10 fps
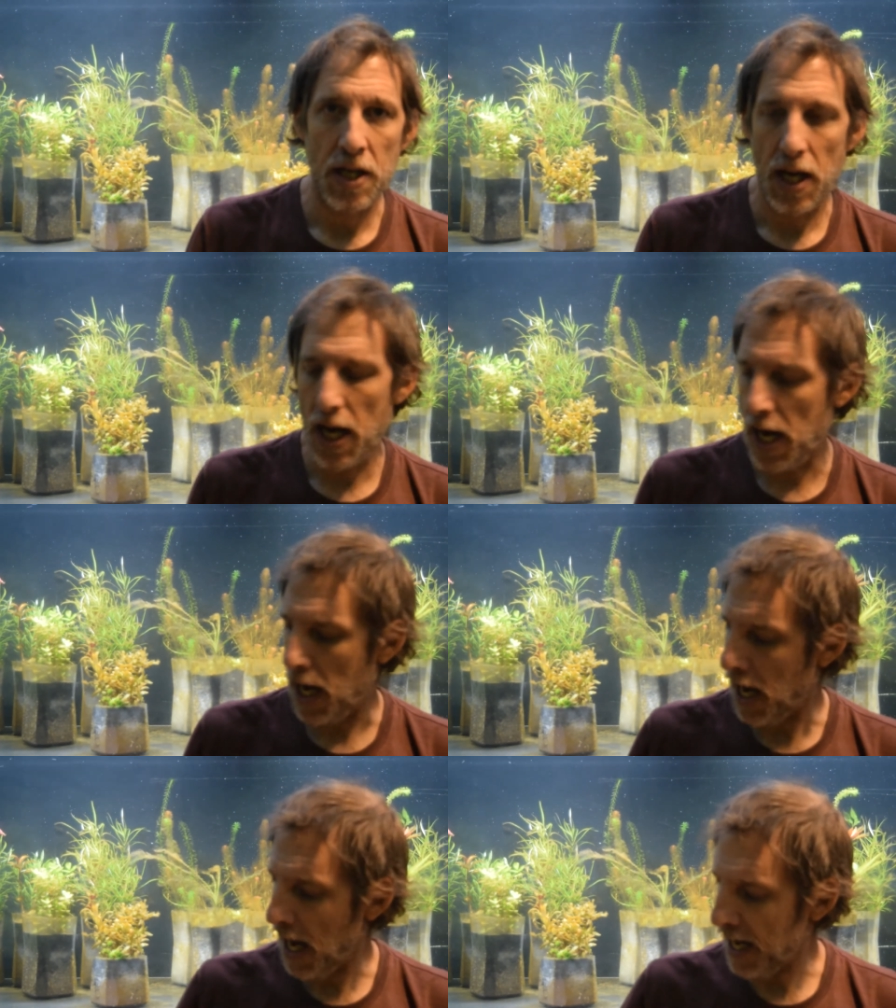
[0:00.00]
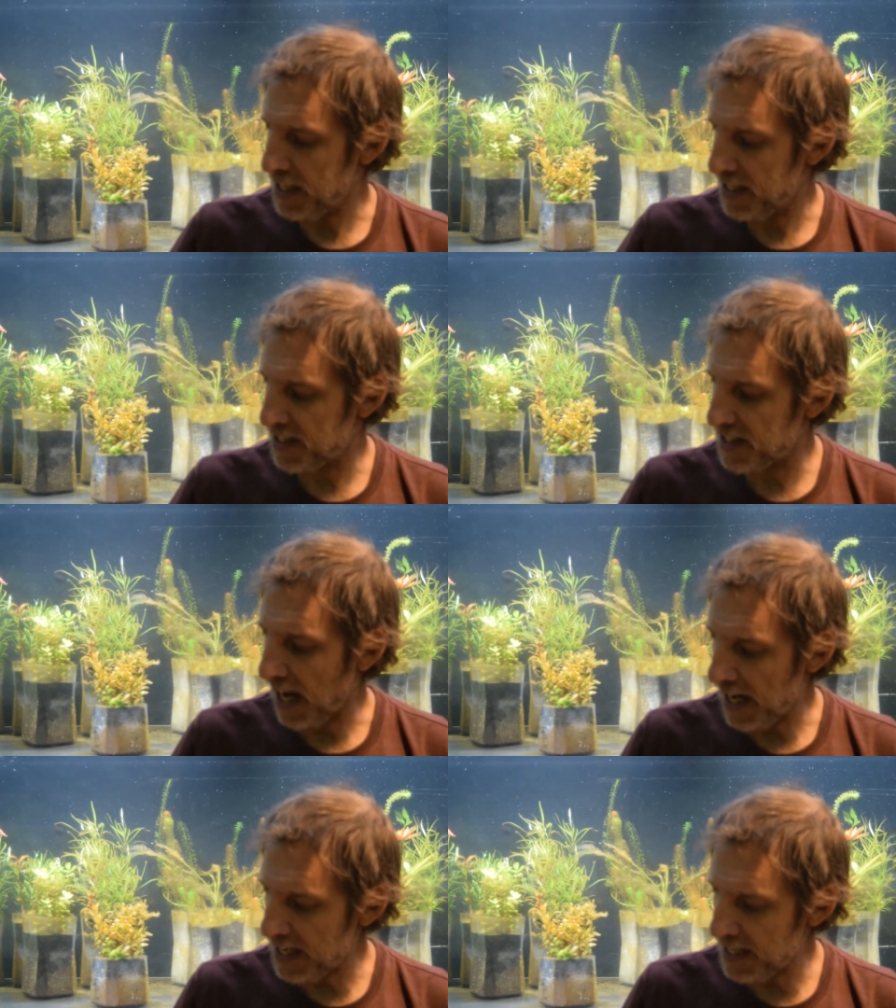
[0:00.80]
I
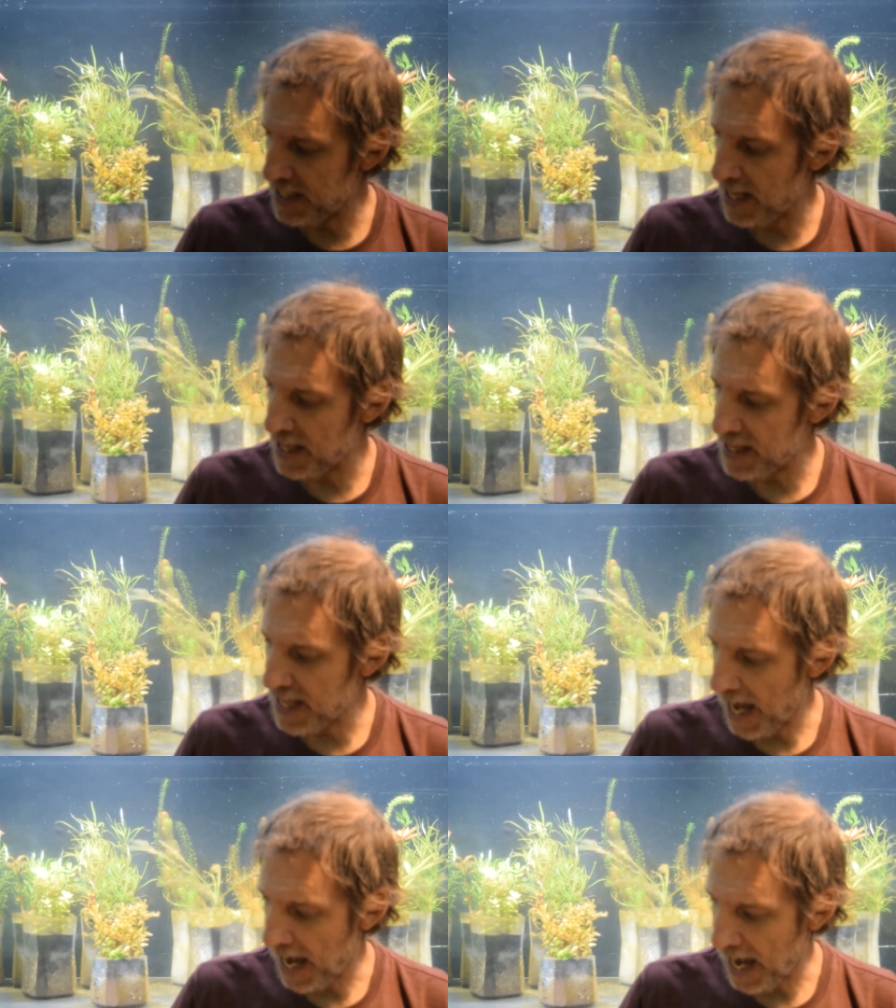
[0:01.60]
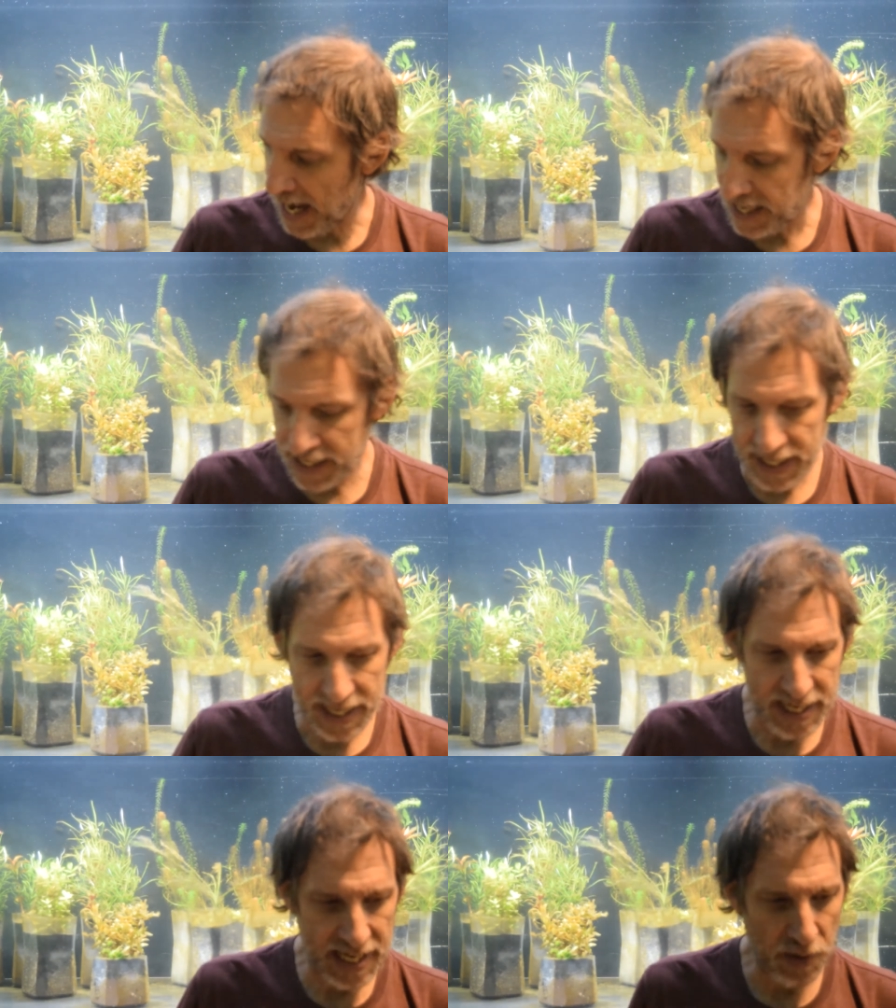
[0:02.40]
decided that
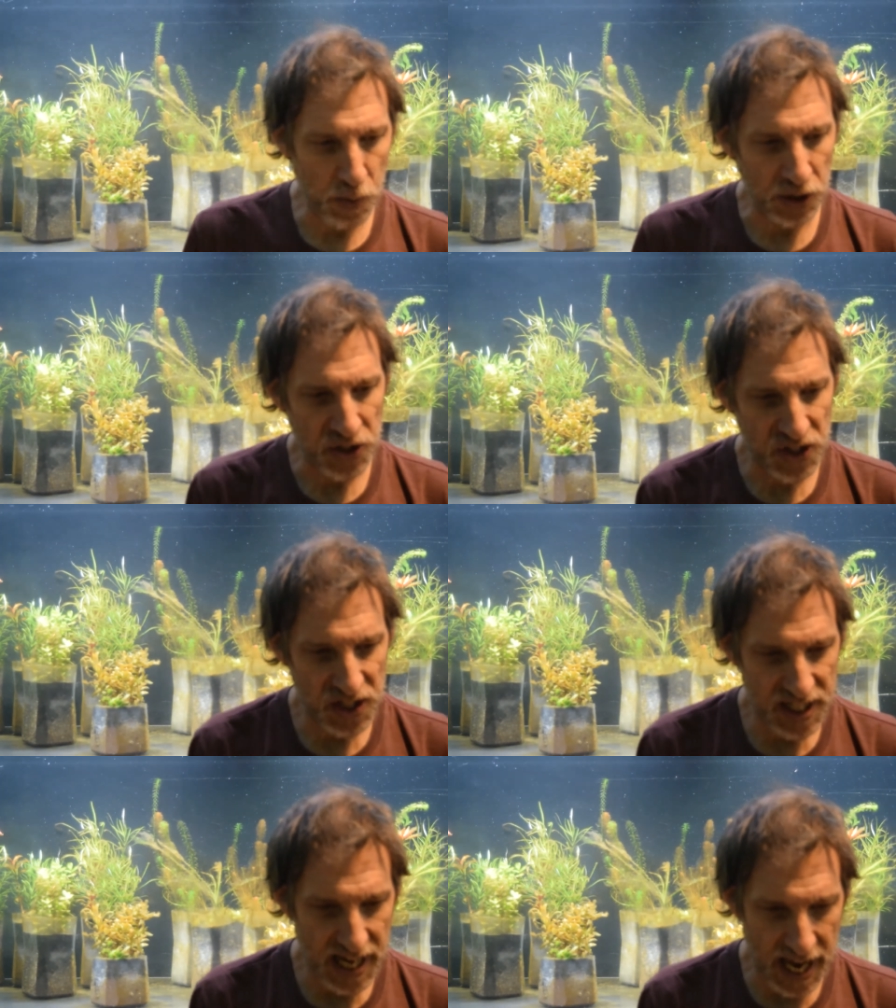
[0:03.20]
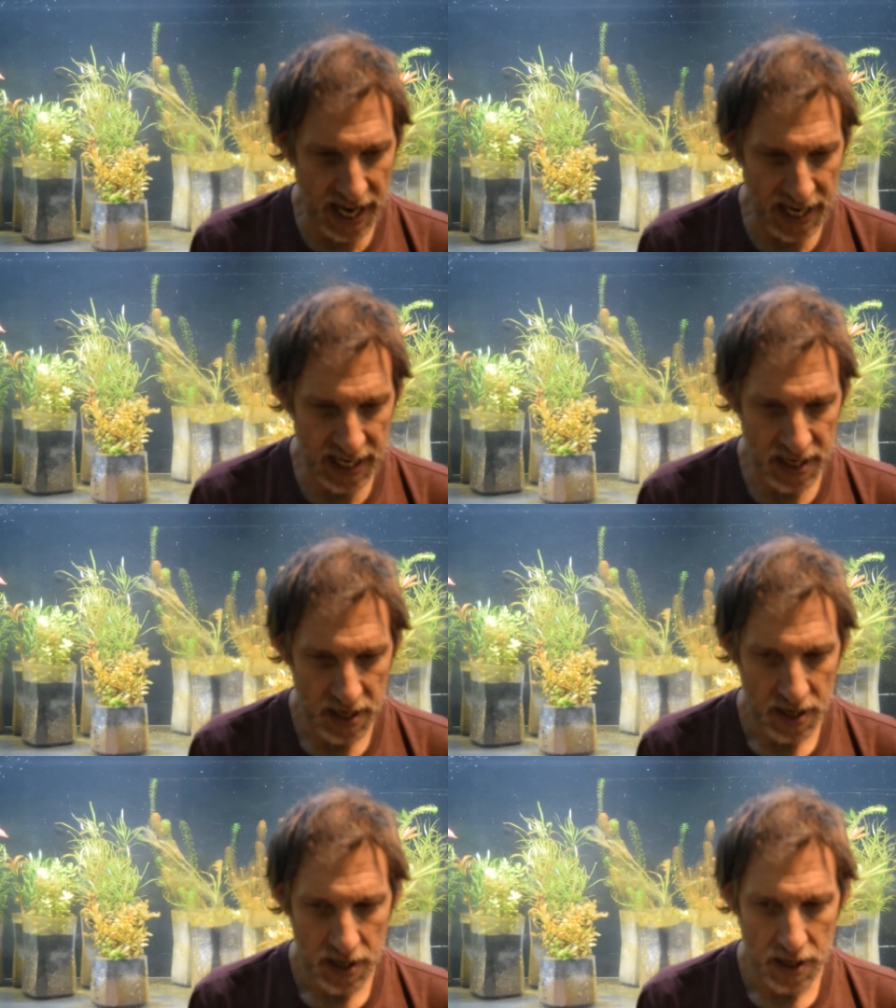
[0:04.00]
it will stay